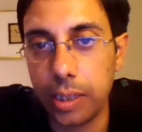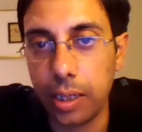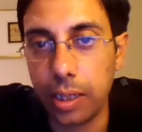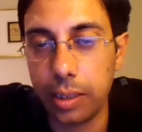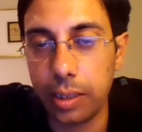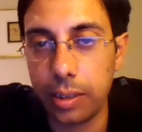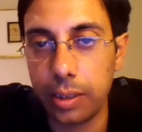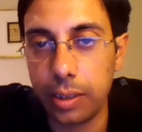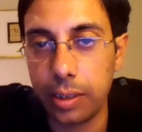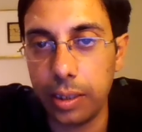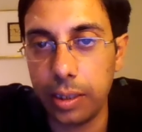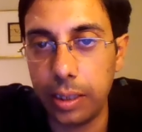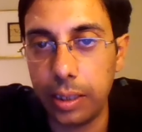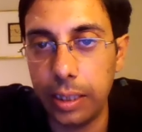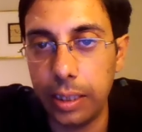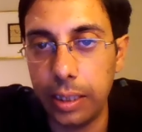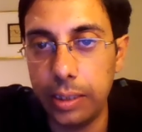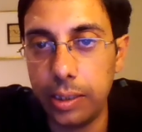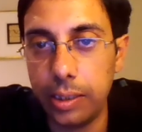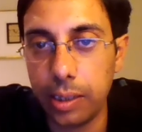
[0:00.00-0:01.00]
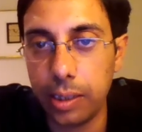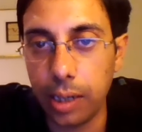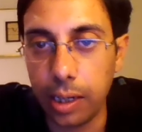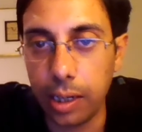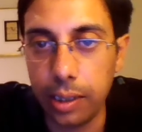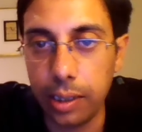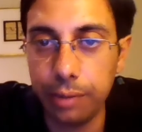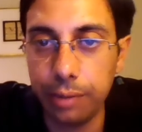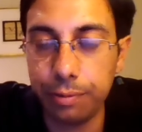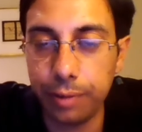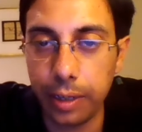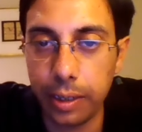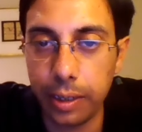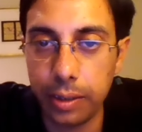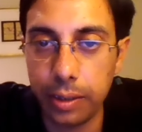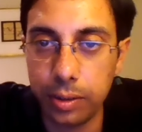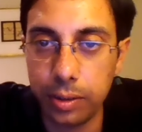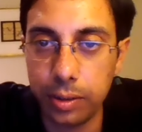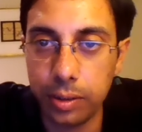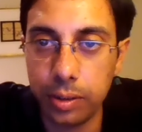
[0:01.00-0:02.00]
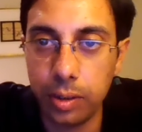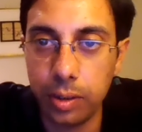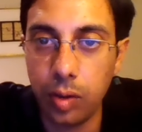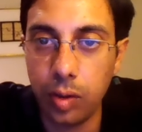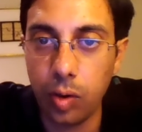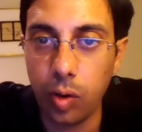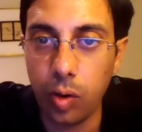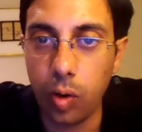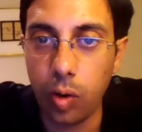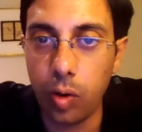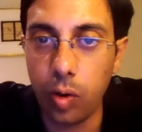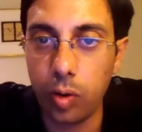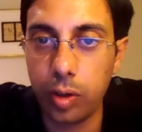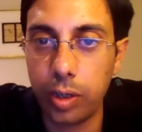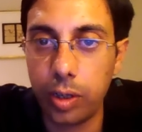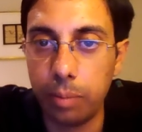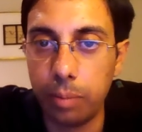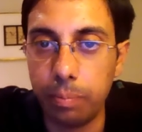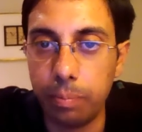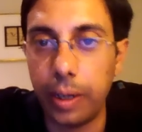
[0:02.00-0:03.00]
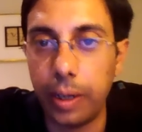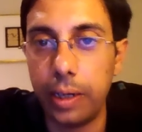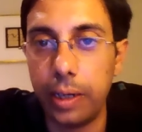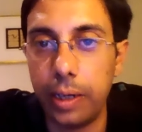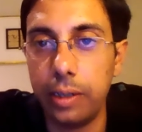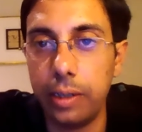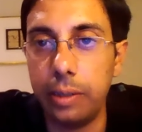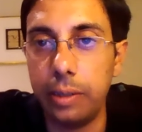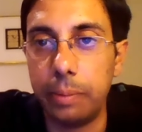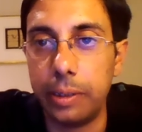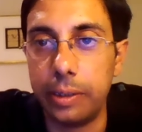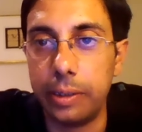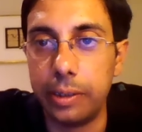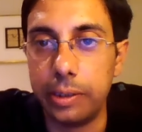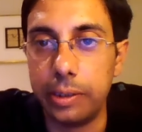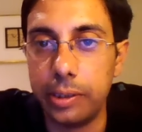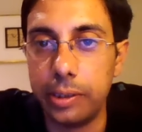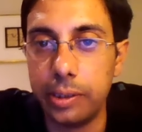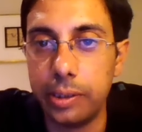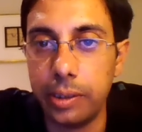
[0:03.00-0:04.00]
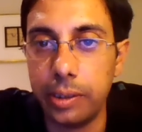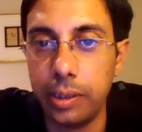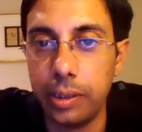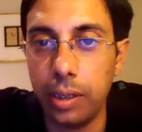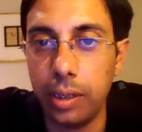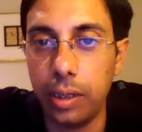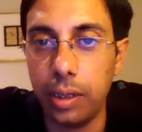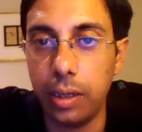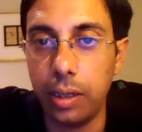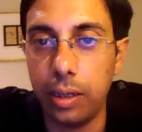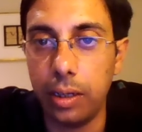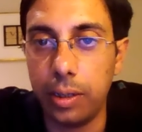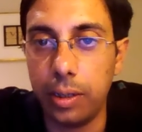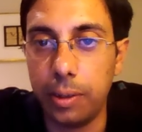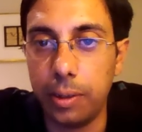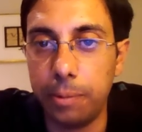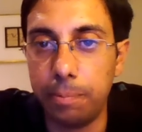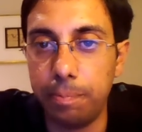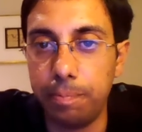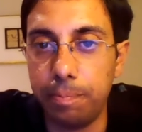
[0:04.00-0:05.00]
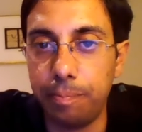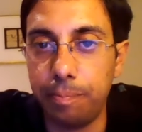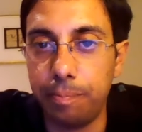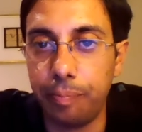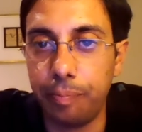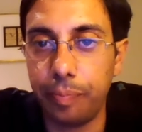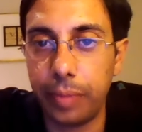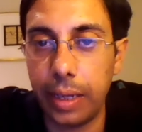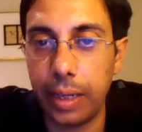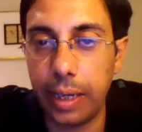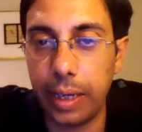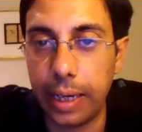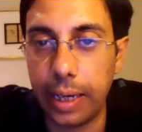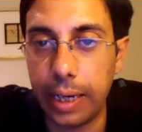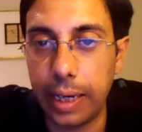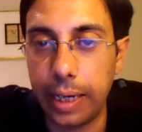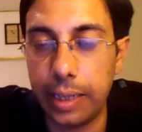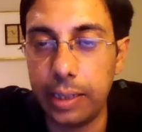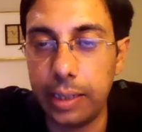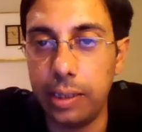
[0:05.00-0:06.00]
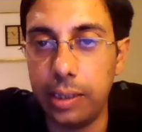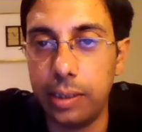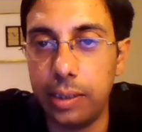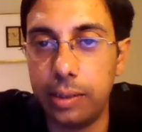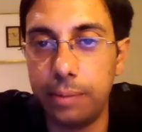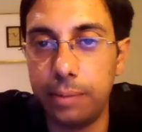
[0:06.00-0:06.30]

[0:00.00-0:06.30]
are either undefined or compiler dependent. Um, and